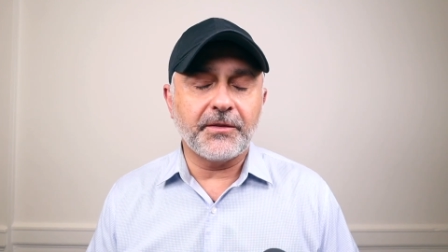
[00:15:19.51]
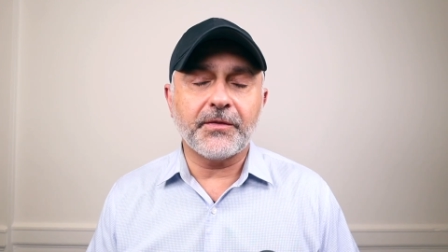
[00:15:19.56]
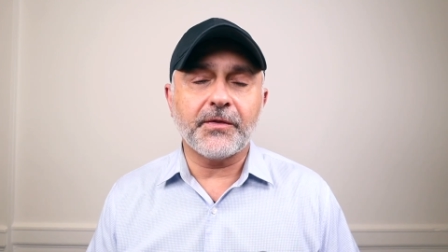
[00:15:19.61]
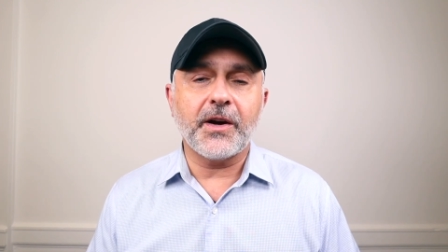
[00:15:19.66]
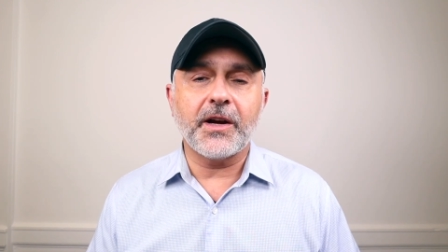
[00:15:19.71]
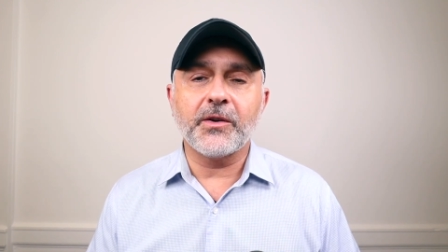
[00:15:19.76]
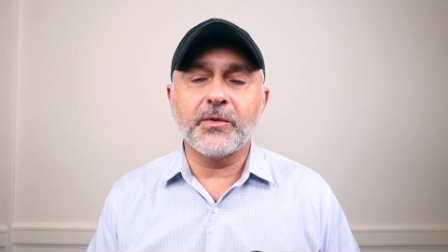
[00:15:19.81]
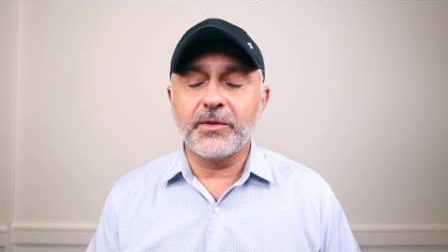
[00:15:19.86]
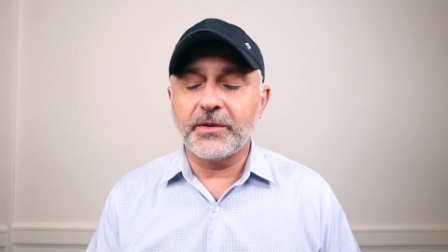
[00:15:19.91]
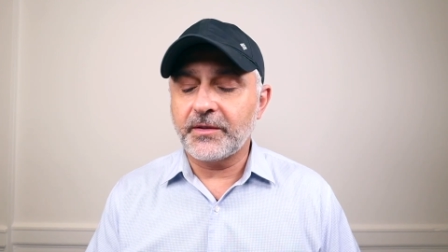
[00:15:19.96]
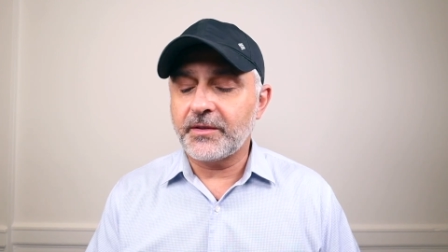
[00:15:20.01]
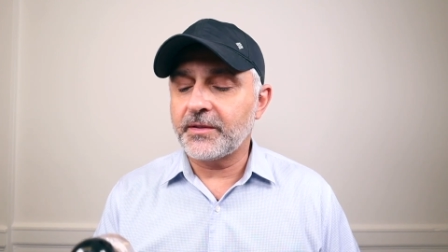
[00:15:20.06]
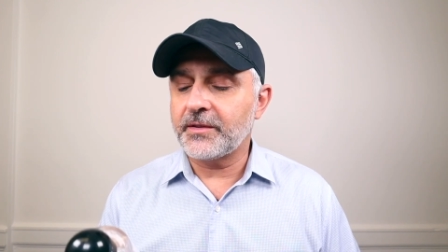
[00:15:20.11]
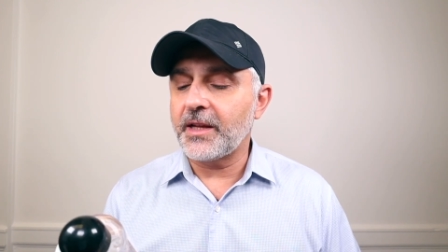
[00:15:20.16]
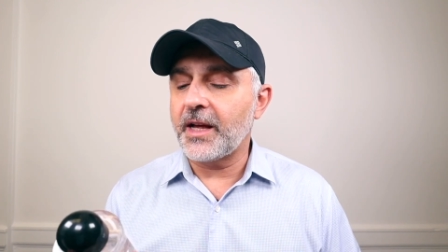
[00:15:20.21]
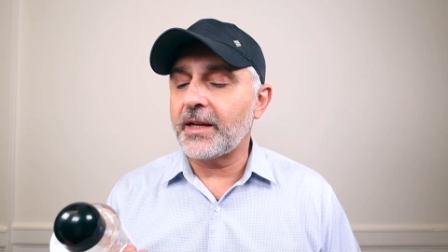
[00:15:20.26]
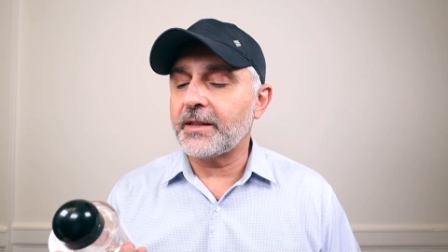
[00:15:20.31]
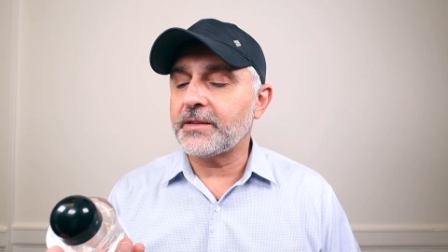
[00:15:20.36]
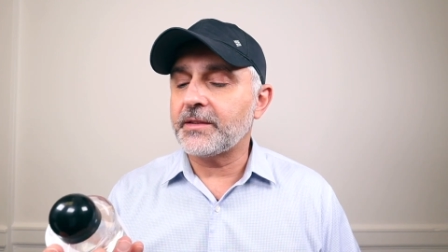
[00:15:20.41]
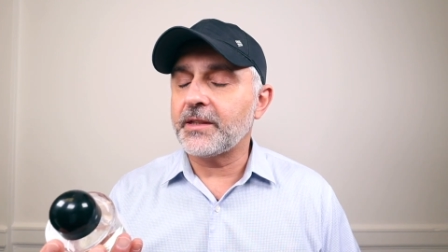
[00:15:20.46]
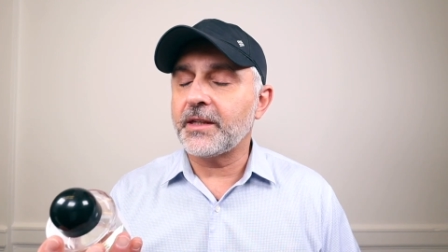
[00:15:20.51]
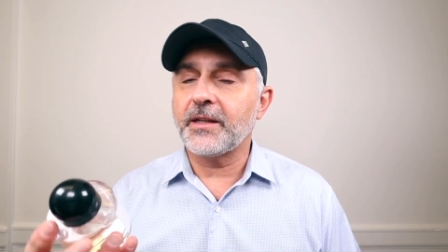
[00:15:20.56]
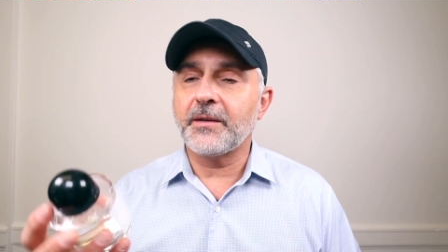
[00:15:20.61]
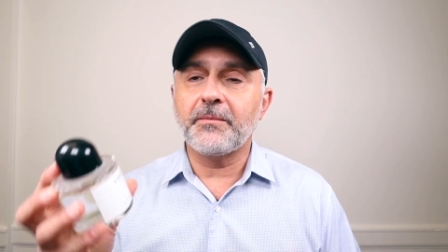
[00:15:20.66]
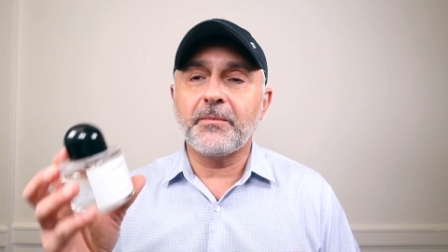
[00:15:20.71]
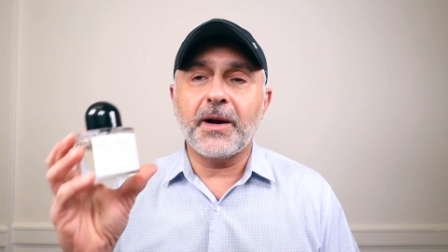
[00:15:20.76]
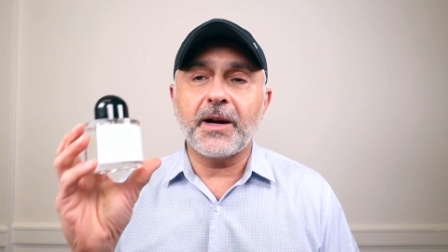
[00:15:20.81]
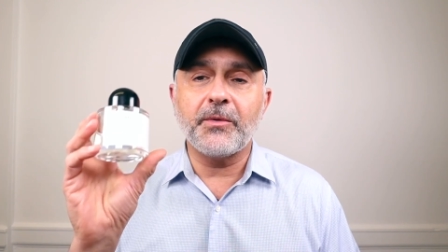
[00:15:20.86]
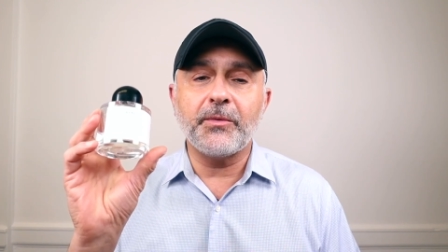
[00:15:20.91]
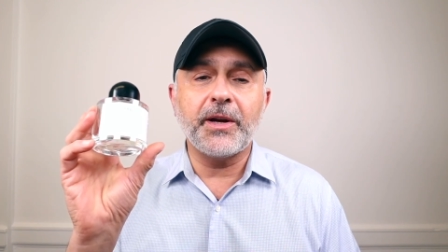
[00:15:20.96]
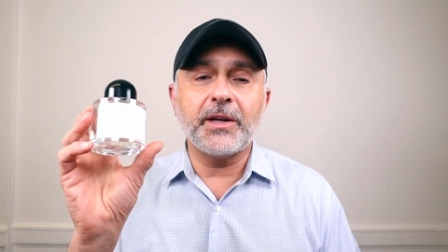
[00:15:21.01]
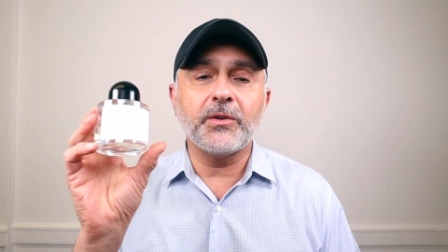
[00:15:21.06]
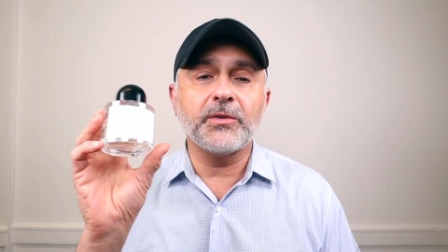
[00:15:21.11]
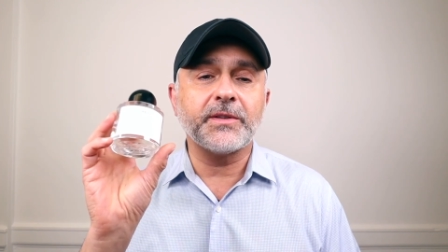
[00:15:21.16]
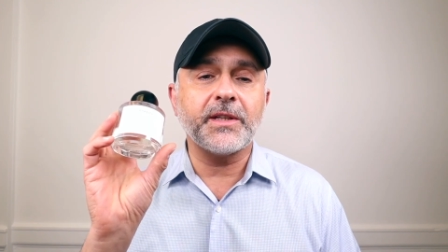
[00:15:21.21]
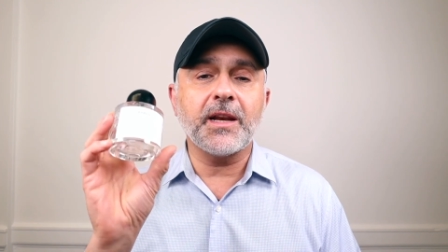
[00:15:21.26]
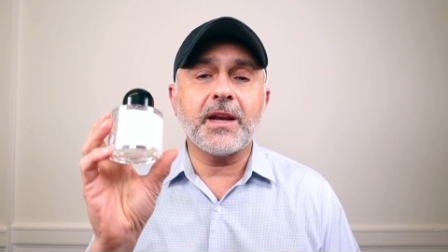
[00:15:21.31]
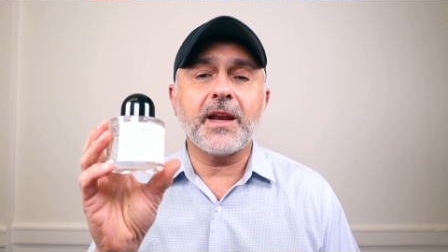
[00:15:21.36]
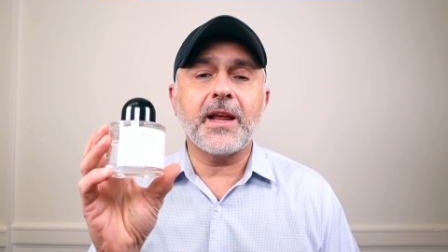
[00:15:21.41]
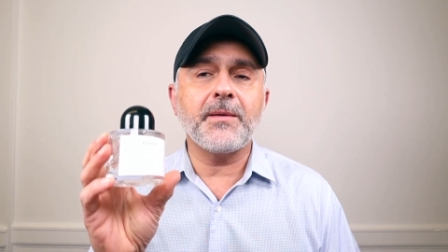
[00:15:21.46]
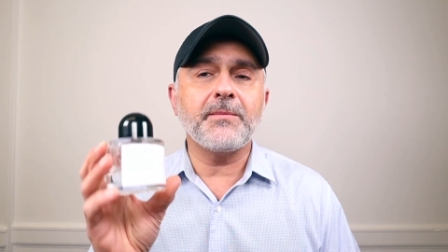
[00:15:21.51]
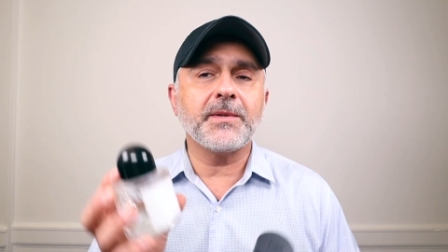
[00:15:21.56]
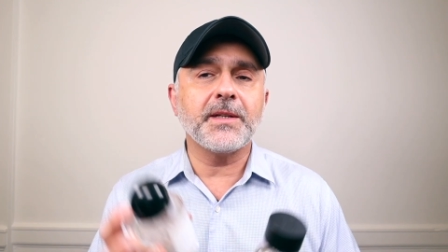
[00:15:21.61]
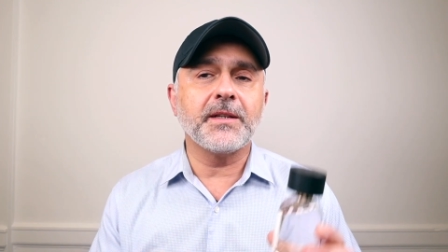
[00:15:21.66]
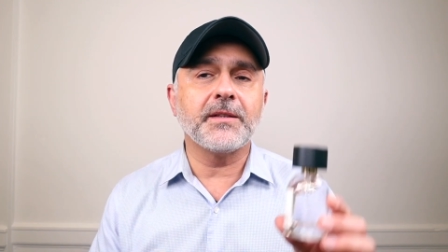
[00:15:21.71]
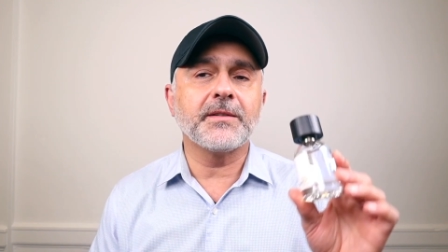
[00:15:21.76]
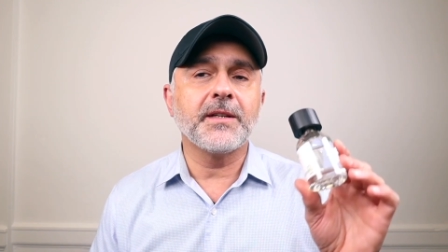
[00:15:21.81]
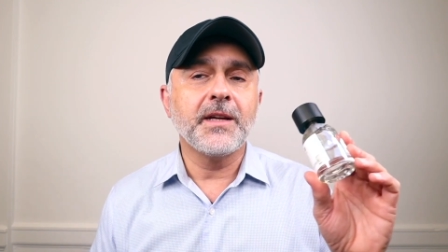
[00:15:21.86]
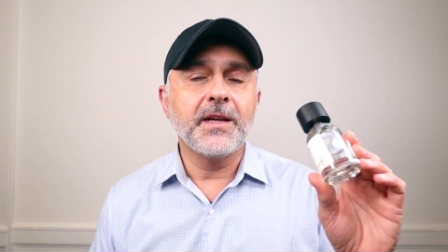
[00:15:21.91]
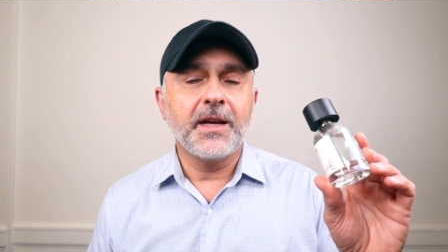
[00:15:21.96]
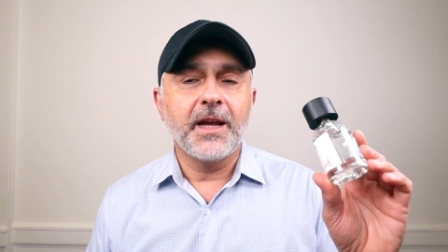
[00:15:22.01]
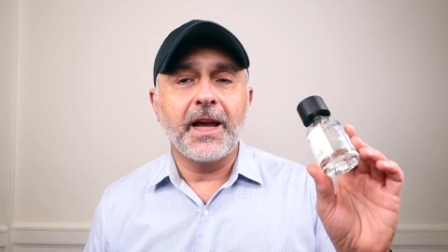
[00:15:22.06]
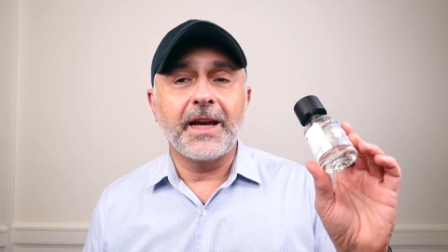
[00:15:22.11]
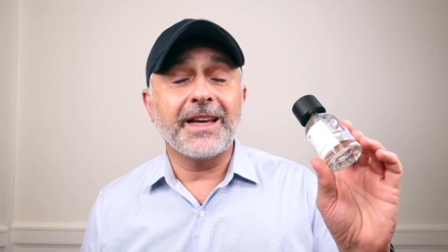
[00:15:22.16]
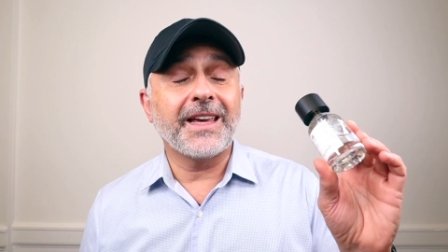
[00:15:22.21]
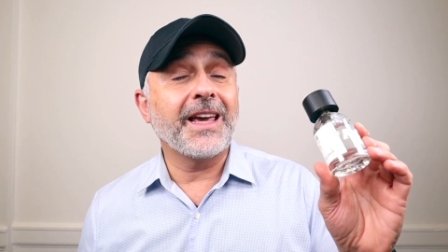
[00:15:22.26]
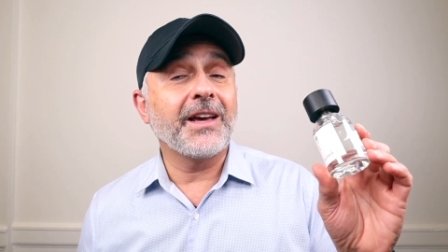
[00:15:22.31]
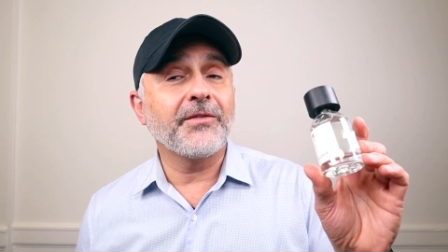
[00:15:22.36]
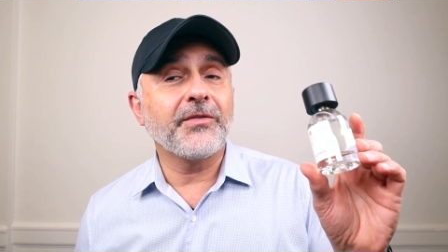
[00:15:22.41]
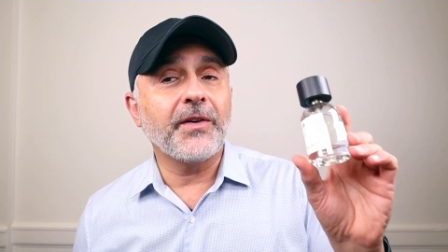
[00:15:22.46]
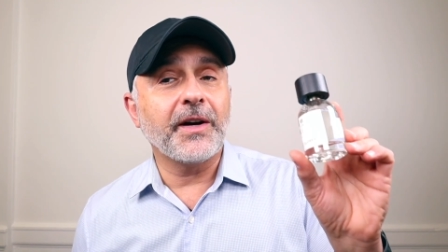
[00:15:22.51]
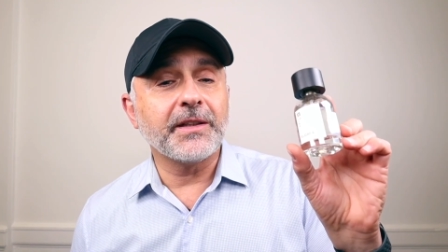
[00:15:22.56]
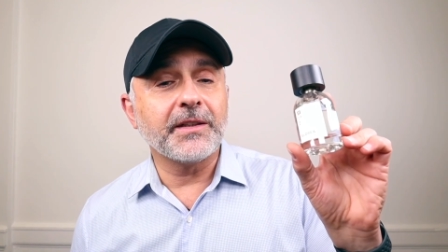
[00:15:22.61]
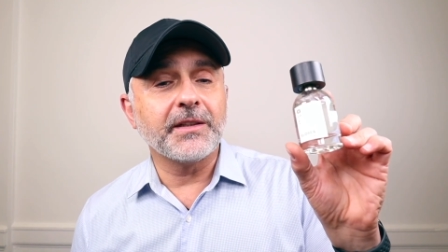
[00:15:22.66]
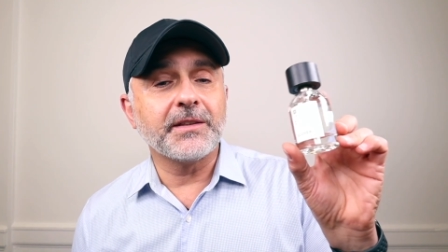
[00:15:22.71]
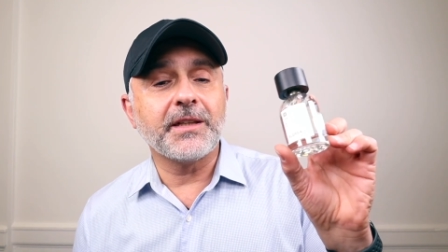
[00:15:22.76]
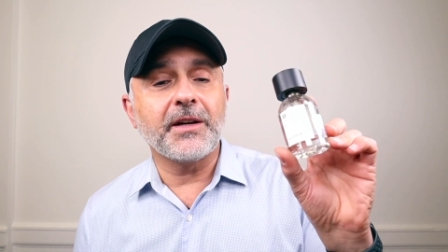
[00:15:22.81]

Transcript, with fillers: fragrance that uh, Byredo's Unnamed is and can't find it,